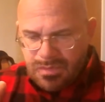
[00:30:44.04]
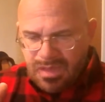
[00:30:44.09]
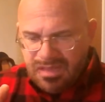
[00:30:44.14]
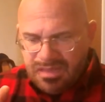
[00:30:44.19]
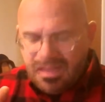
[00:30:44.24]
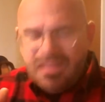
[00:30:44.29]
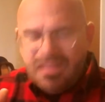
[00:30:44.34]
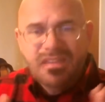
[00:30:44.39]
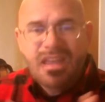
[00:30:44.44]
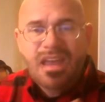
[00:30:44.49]

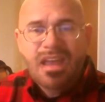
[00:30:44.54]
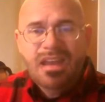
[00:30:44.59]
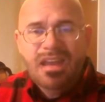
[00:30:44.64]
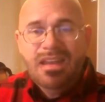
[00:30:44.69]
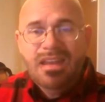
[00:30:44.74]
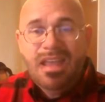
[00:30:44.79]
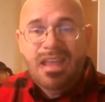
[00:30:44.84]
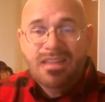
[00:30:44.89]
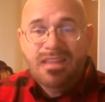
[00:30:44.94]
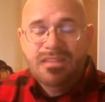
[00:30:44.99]
the Sun
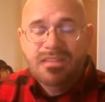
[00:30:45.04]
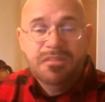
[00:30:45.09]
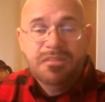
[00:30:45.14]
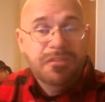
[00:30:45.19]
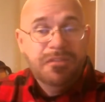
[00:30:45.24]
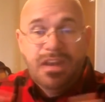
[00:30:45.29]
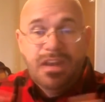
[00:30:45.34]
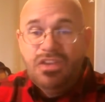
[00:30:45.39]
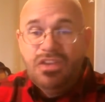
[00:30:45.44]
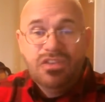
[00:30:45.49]
has
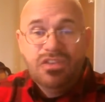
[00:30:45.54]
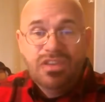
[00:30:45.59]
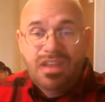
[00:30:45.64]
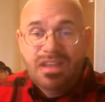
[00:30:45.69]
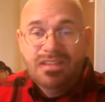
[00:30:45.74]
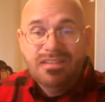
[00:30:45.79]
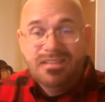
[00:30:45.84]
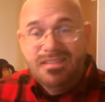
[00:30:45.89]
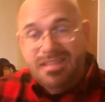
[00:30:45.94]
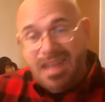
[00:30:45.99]
finished
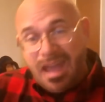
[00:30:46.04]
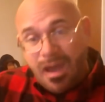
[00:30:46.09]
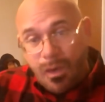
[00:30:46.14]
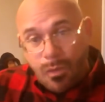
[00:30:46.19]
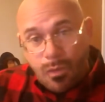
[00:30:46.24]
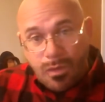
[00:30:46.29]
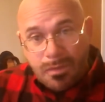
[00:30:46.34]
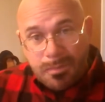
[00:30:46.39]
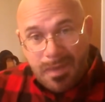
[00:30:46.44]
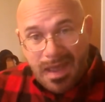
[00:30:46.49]
its
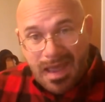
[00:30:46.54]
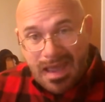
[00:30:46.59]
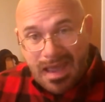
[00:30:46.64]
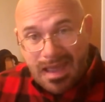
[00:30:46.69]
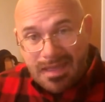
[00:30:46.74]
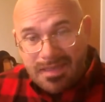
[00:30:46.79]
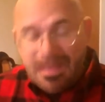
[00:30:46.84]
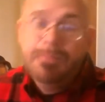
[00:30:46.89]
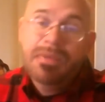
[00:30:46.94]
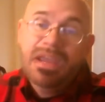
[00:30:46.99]
downward
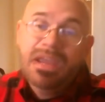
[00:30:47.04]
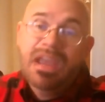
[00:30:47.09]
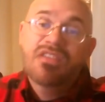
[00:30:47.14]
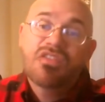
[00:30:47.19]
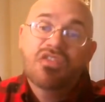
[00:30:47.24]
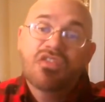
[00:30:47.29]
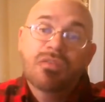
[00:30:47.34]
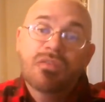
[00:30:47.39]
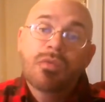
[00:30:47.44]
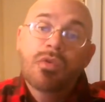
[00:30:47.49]
path and
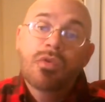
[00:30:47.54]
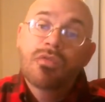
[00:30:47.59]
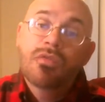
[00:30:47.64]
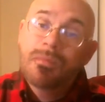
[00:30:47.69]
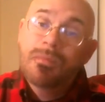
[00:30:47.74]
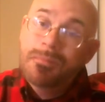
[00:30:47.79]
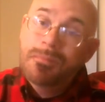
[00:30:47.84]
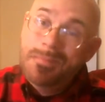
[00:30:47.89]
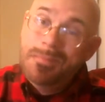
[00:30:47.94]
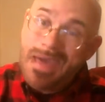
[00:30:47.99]
begins to move
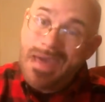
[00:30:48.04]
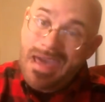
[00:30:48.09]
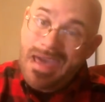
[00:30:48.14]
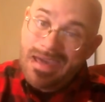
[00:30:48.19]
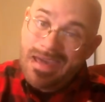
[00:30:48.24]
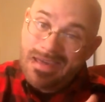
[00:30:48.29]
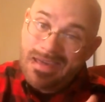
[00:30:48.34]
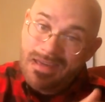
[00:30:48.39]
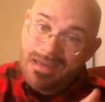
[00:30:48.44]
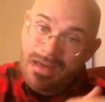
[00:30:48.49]

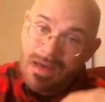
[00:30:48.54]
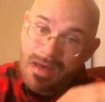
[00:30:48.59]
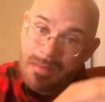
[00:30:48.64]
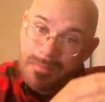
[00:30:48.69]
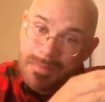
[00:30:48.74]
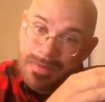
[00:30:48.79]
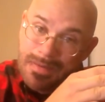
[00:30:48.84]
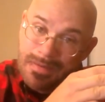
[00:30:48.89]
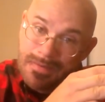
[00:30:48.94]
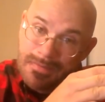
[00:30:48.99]
back up.
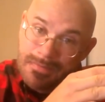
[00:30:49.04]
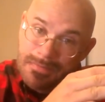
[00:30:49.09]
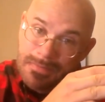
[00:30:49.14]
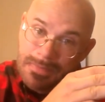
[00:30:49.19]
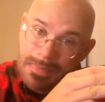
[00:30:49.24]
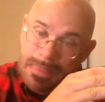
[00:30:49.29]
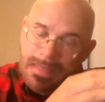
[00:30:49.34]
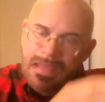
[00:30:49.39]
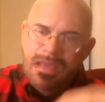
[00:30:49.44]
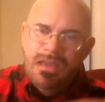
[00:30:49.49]

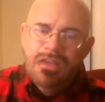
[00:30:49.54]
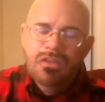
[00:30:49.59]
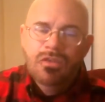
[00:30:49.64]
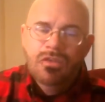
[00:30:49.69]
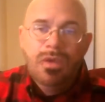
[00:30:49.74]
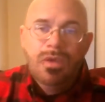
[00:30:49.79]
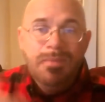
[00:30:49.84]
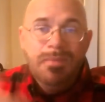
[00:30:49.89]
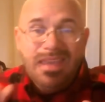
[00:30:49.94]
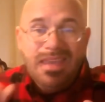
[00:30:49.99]
So
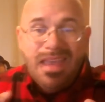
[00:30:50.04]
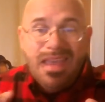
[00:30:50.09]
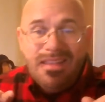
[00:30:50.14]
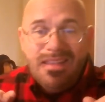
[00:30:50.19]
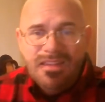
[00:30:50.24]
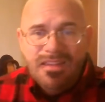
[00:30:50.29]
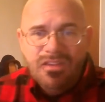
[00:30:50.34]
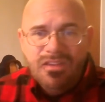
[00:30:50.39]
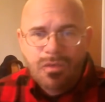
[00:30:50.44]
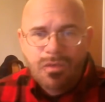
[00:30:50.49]
he
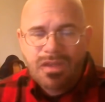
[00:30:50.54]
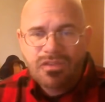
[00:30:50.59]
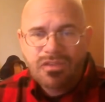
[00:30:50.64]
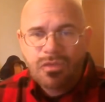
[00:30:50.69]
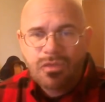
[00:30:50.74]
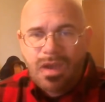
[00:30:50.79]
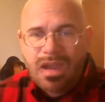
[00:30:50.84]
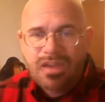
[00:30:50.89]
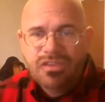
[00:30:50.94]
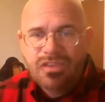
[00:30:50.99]
begins his
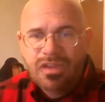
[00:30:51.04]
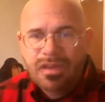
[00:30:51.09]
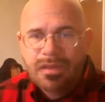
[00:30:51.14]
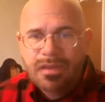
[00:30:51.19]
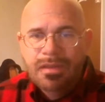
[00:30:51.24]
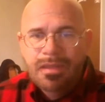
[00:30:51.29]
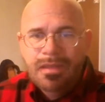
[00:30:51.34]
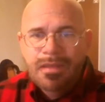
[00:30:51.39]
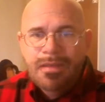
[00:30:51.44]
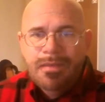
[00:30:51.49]
resurrection,
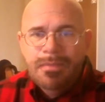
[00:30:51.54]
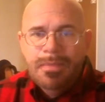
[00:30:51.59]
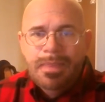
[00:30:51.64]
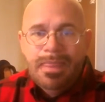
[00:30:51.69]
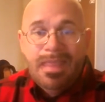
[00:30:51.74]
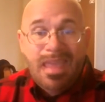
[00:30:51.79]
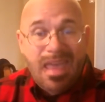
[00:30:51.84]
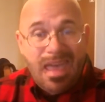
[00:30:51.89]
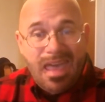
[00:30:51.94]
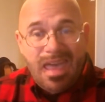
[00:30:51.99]

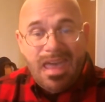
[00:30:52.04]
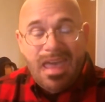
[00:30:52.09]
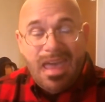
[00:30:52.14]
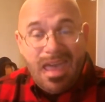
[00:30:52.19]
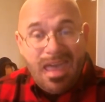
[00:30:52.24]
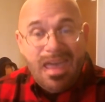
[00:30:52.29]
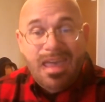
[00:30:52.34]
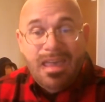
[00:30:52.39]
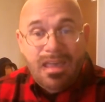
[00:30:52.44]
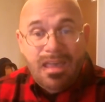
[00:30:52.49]

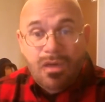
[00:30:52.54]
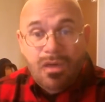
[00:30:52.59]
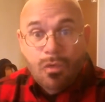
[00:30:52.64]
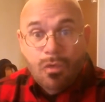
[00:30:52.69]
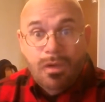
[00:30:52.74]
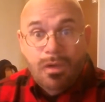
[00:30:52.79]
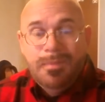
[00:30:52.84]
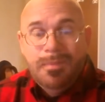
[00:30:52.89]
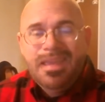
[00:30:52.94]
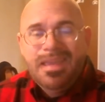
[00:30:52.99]

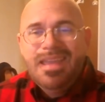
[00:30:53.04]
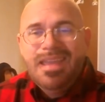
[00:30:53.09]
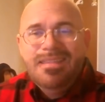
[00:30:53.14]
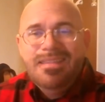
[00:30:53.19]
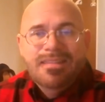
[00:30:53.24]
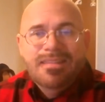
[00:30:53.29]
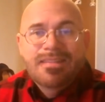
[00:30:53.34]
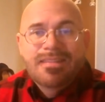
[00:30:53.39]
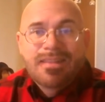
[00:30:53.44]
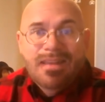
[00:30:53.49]
or he begins
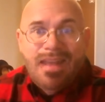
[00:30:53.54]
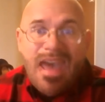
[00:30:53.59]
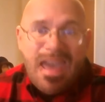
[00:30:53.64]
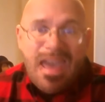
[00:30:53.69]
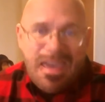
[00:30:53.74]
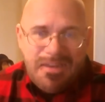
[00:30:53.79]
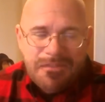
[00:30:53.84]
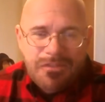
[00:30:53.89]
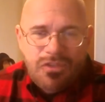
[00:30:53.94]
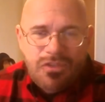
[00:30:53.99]
his
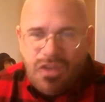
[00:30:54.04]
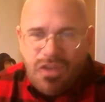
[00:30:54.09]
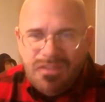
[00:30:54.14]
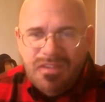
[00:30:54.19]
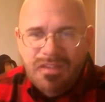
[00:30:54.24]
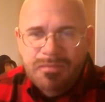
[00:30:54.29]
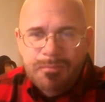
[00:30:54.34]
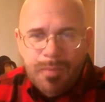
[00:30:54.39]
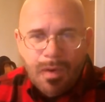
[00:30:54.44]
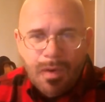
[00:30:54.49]
life.
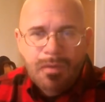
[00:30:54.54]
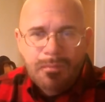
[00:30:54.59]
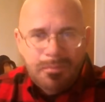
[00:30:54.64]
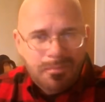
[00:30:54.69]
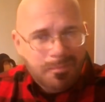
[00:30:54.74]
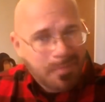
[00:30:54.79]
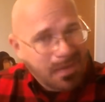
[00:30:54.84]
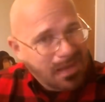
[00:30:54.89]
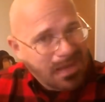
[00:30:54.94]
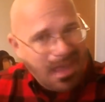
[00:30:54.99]
Jesus
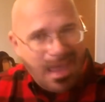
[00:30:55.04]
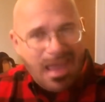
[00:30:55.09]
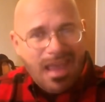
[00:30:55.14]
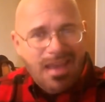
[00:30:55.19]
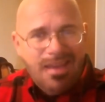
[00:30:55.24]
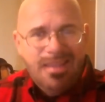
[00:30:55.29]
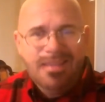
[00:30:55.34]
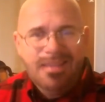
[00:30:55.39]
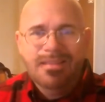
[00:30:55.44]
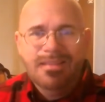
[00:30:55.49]

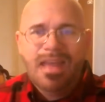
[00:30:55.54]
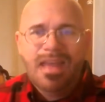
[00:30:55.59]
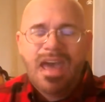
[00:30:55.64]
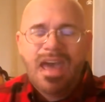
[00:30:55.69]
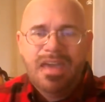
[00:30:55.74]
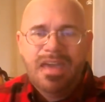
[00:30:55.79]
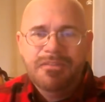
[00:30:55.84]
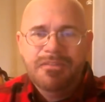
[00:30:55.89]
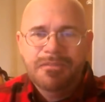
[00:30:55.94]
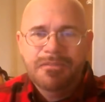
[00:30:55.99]
began his
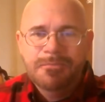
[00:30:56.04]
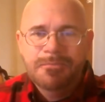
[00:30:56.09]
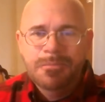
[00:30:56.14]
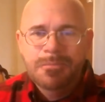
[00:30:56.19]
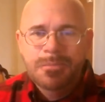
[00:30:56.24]
life